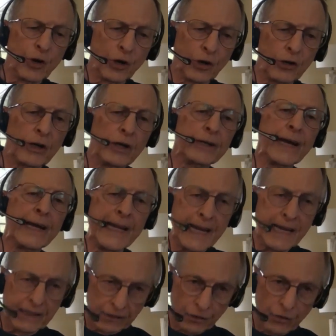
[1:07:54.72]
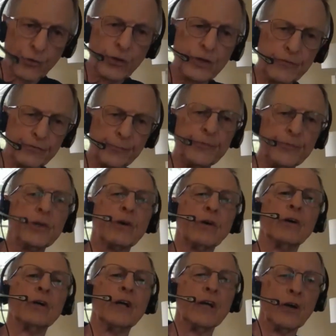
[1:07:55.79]
again learning from Jared
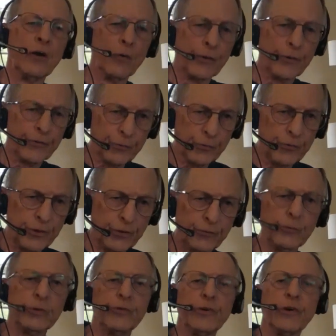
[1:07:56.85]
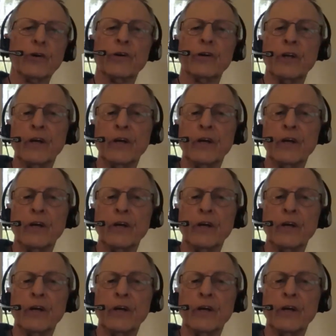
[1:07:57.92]
and going through this with Jared